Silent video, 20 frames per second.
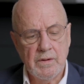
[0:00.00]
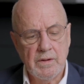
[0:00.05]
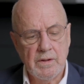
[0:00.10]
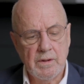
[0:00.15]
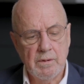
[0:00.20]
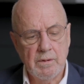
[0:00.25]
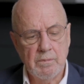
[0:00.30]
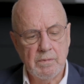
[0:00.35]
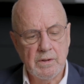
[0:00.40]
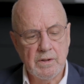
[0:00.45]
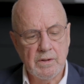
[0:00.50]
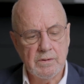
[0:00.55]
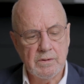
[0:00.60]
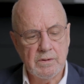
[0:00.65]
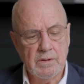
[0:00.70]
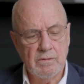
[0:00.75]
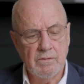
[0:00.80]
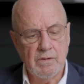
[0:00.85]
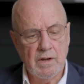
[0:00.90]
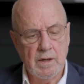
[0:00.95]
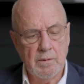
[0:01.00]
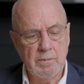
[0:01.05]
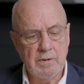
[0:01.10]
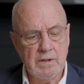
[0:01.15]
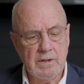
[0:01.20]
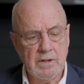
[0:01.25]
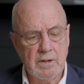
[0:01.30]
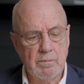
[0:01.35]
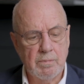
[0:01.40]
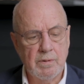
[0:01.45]
the built
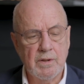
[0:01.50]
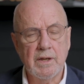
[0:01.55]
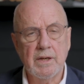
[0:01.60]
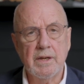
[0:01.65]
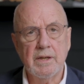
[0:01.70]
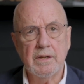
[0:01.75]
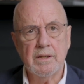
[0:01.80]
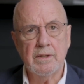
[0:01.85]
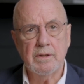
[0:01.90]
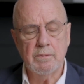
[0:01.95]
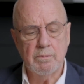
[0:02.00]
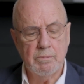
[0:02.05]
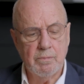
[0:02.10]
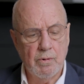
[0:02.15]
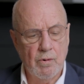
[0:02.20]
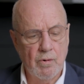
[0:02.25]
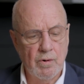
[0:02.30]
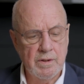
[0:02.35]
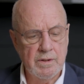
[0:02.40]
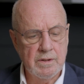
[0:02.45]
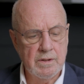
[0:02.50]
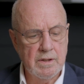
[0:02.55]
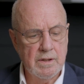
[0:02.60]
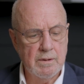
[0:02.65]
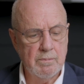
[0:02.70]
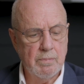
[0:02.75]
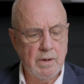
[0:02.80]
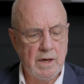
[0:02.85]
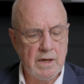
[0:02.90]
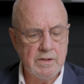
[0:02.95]
environment can play an important
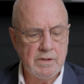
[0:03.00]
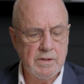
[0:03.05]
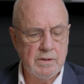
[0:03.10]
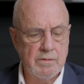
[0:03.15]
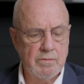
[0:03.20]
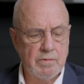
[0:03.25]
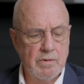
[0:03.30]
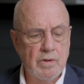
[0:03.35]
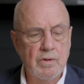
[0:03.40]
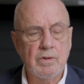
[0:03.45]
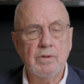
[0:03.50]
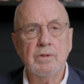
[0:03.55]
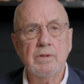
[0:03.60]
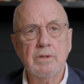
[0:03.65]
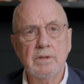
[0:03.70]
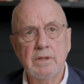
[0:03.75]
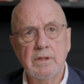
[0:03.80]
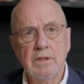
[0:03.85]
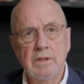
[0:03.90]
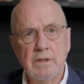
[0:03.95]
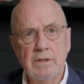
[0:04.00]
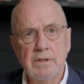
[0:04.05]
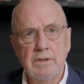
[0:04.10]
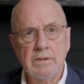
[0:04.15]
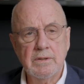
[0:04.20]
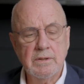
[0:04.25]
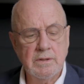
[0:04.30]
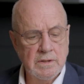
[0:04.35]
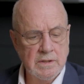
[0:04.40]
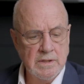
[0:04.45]
and positive role
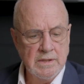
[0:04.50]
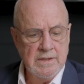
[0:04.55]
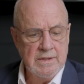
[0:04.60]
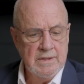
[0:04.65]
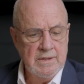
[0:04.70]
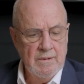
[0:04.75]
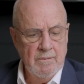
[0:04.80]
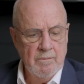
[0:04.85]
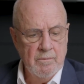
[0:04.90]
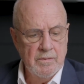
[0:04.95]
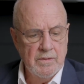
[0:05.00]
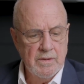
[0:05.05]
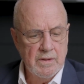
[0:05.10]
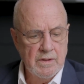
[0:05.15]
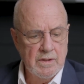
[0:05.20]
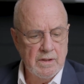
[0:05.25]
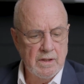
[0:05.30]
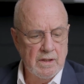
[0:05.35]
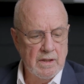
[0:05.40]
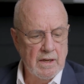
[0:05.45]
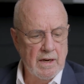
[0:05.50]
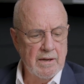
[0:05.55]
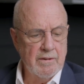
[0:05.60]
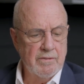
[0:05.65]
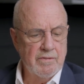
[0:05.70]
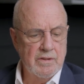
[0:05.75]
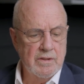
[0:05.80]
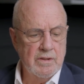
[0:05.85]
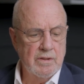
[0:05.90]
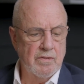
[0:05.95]
in the
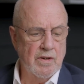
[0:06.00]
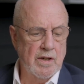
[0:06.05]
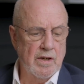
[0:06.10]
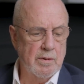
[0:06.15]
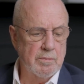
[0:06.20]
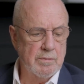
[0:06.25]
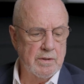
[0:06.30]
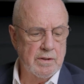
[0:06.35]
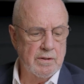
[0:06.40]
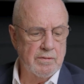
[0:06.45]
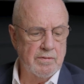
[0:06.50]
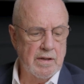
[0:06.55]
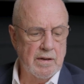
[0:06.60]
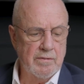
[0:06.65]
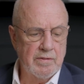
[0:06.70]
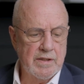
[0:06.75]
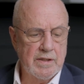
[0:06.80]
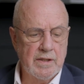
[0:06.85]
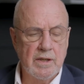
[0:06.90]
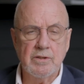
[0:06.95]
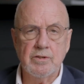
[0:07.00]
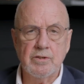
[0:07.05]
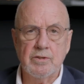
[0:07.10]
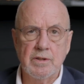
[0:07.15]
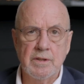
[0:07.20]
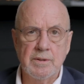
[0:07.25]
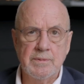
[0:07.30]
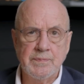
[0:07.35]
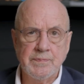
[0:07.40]
life and development of every country.